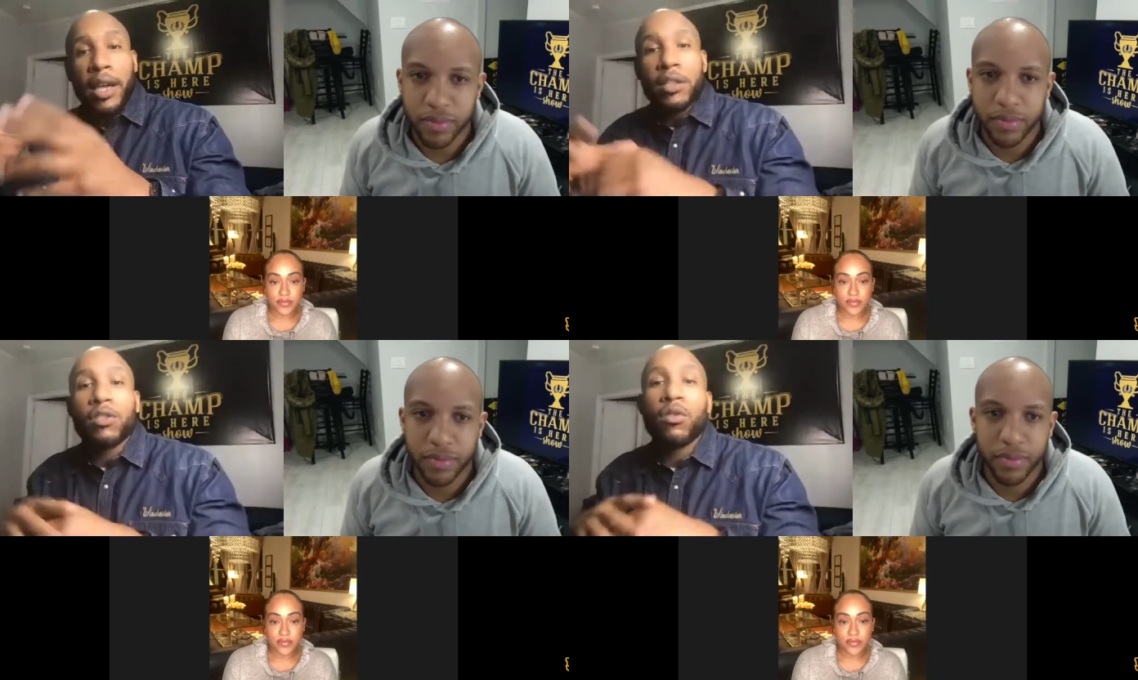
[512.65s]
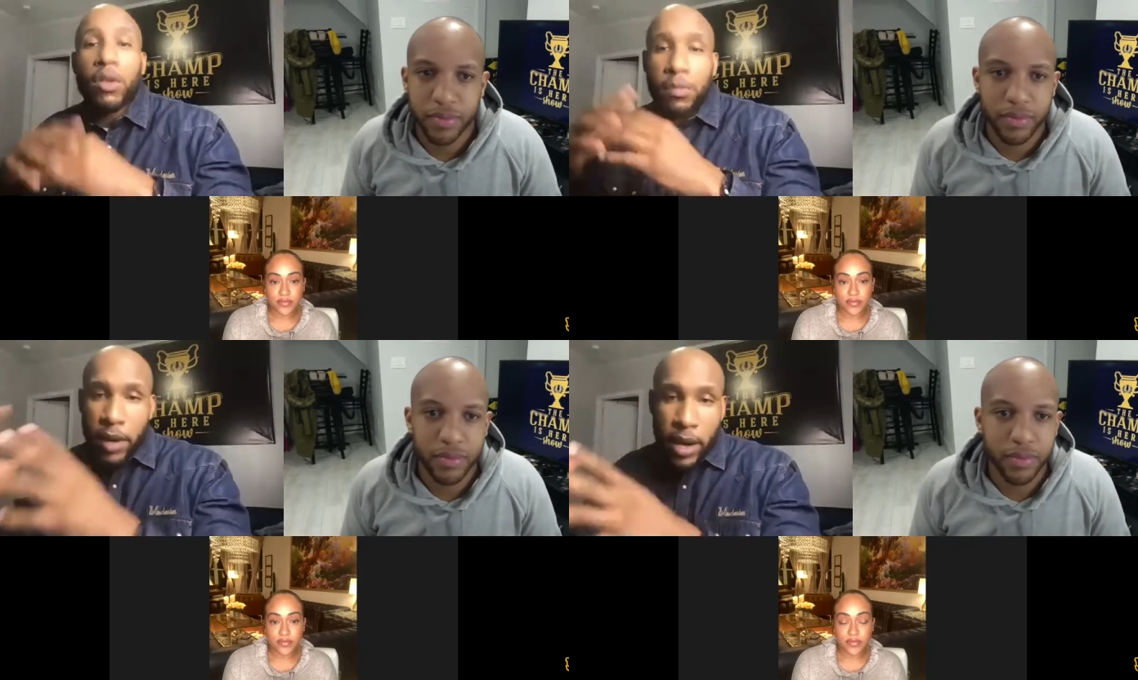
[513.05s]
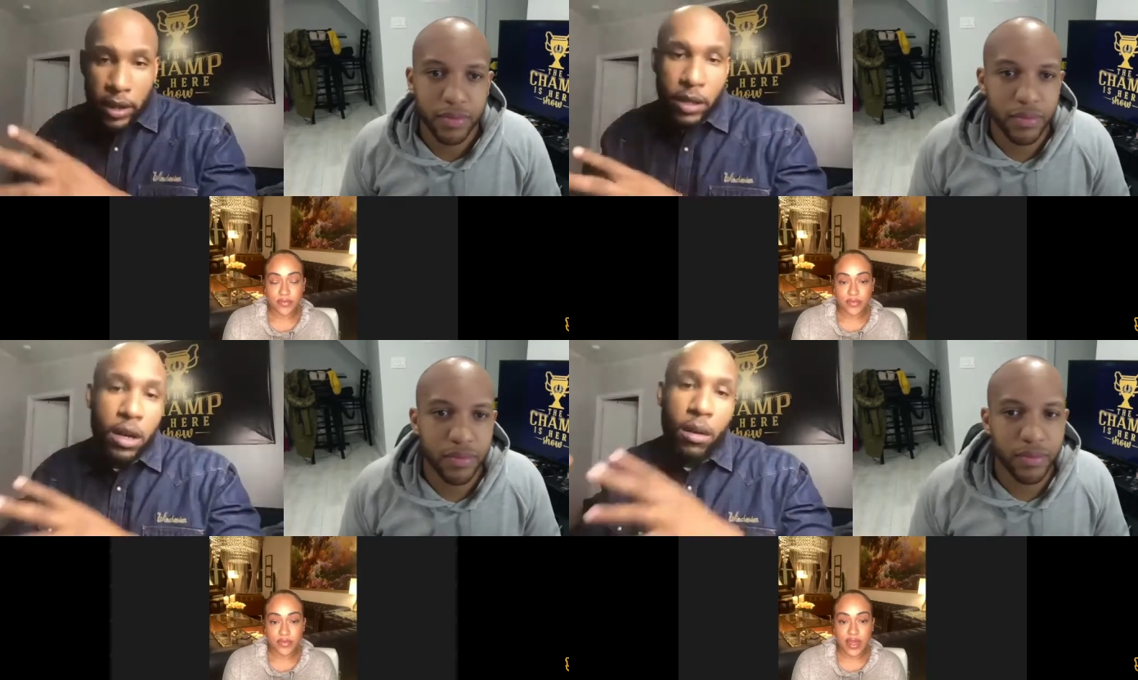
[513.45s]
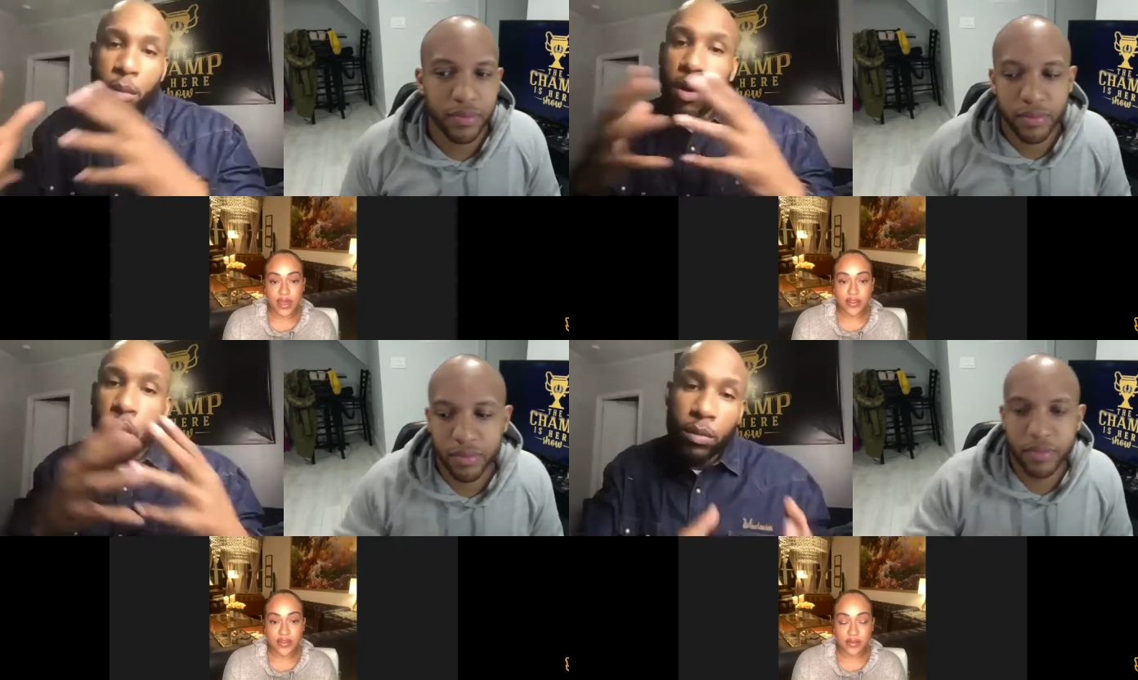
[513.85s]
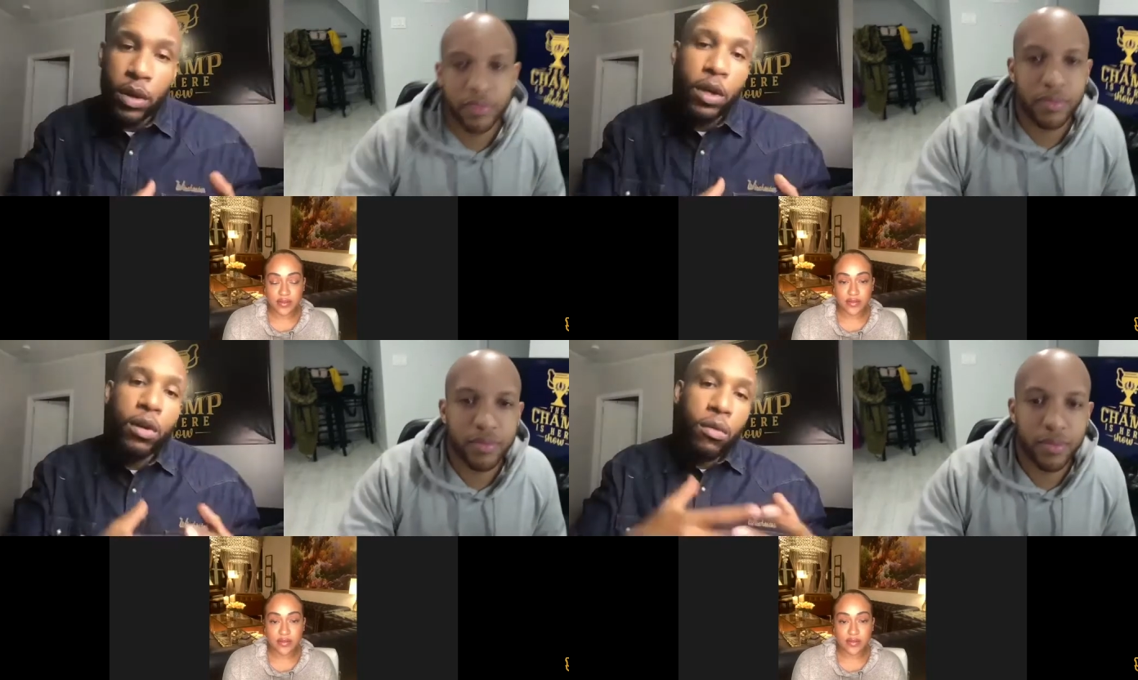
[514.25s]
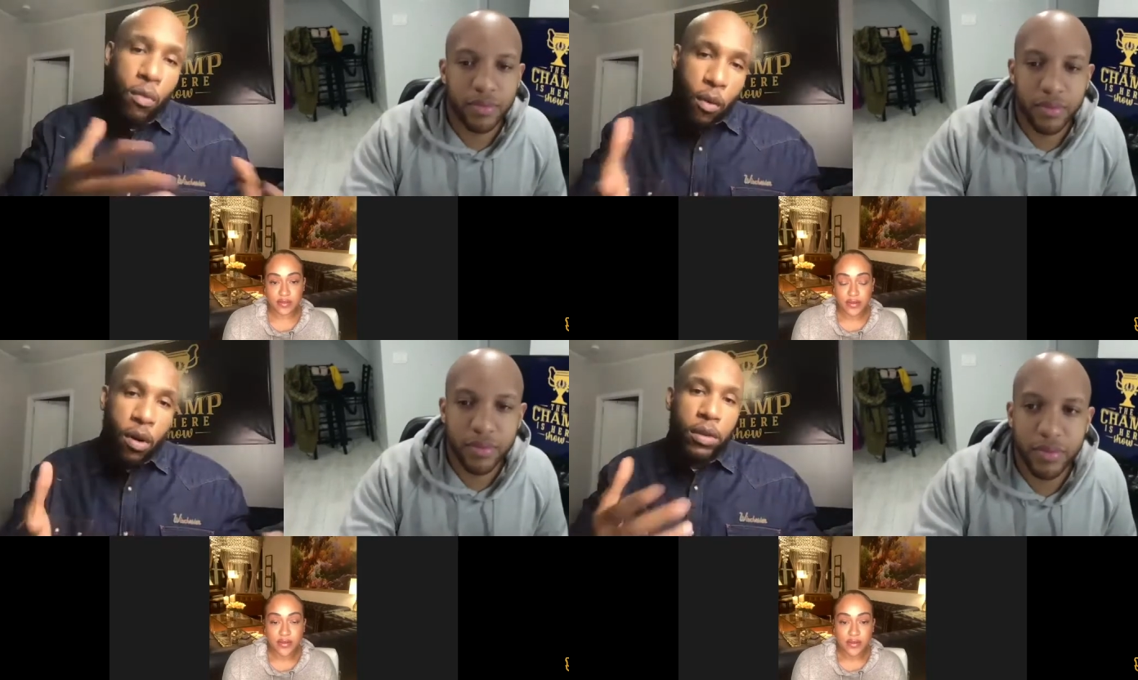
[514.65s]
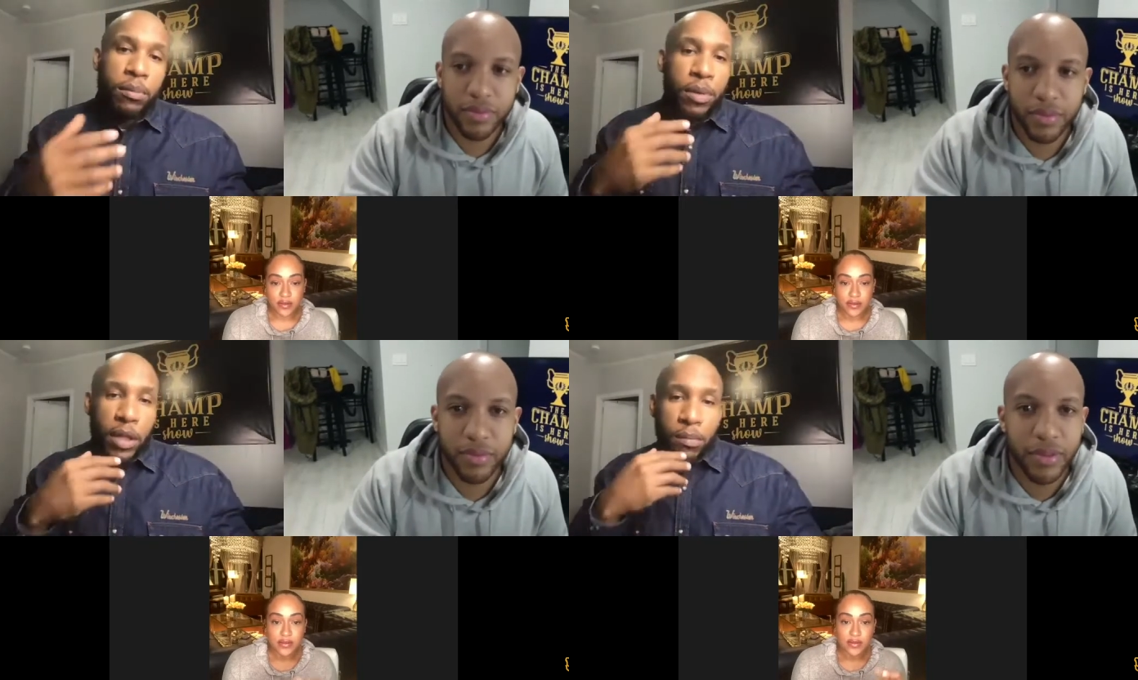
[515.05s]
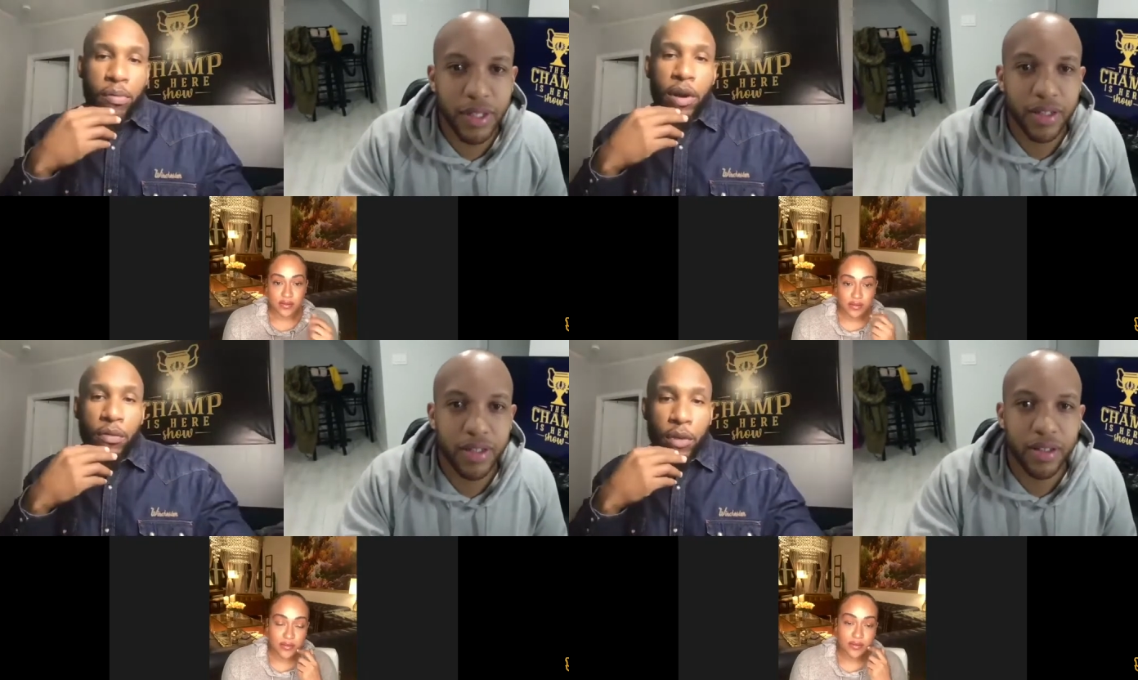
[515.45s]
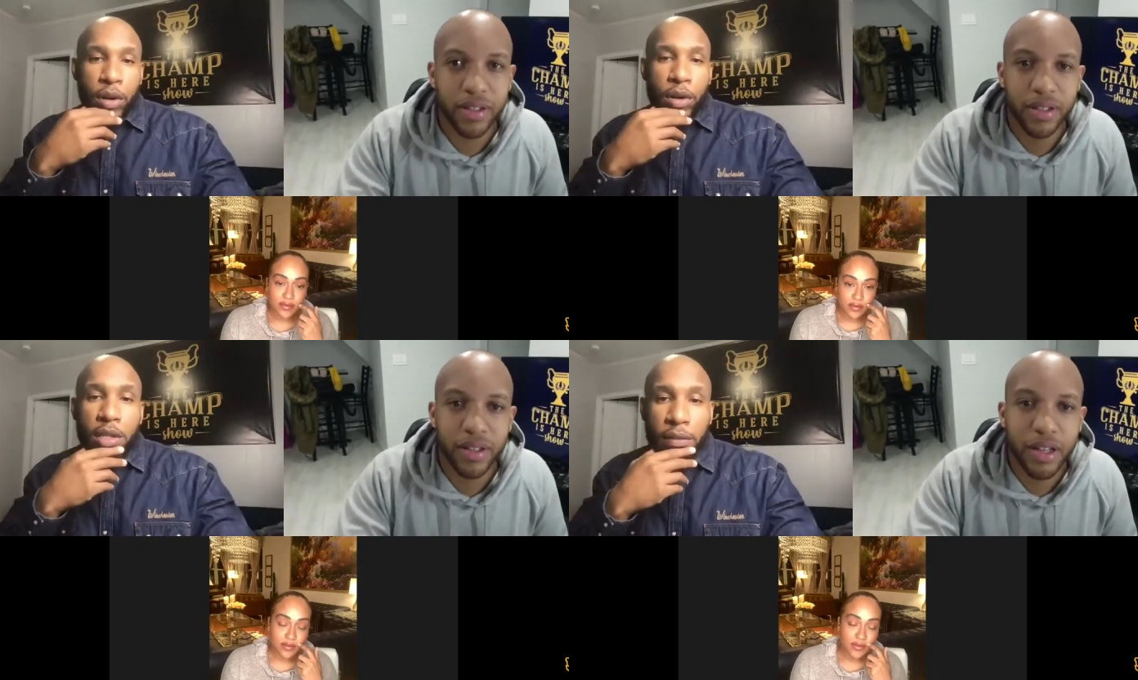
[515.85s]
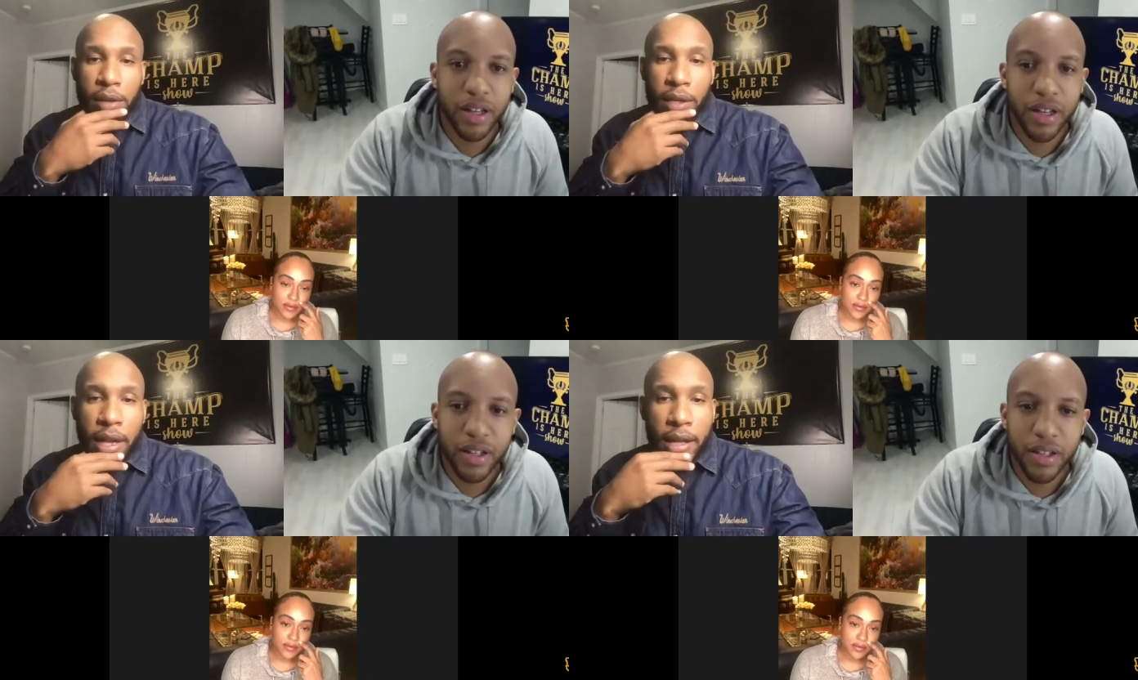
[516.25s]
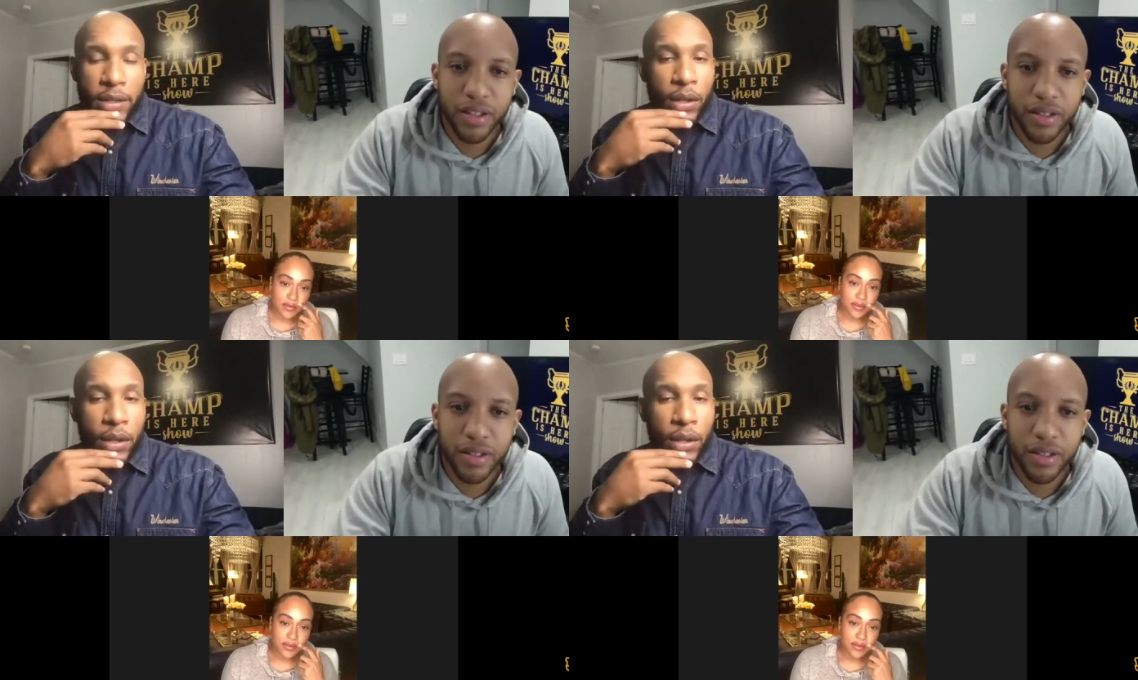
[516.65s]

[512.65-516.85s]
Speaker 1: so the man can come. Yeah, this is be the breadwinner and stuff like that.